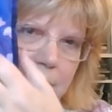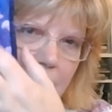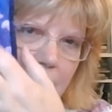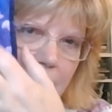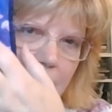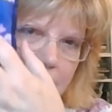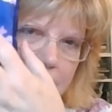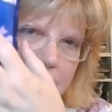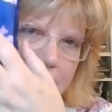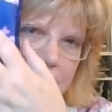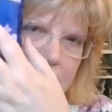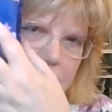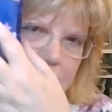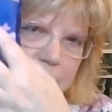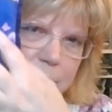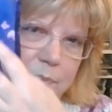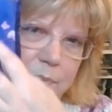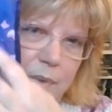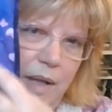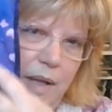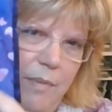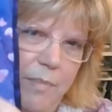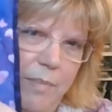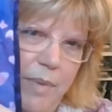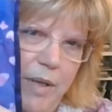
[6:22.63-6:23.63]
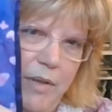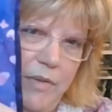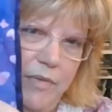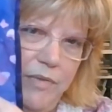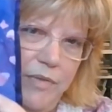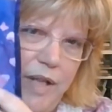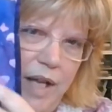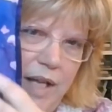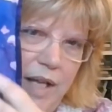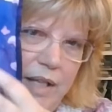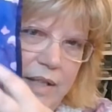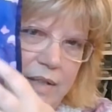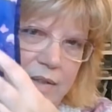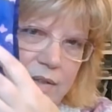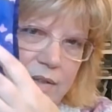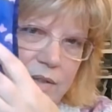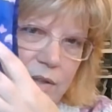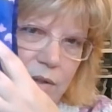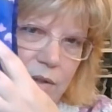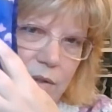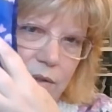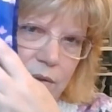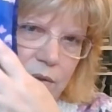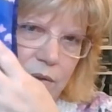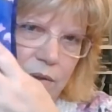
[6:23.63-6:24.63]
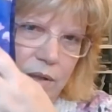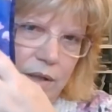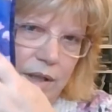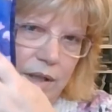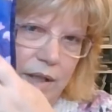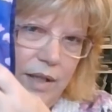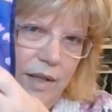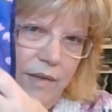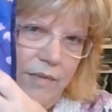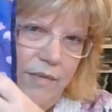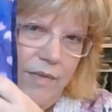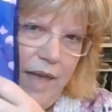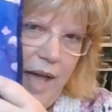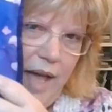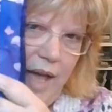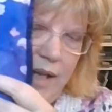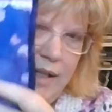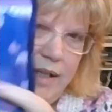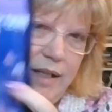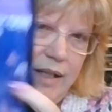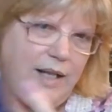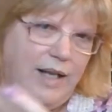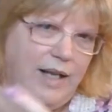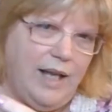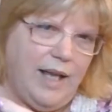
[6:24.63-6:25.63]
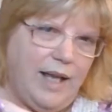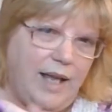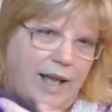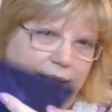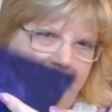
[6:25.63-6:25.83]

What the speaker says: love this. I love butterflies, so love that. And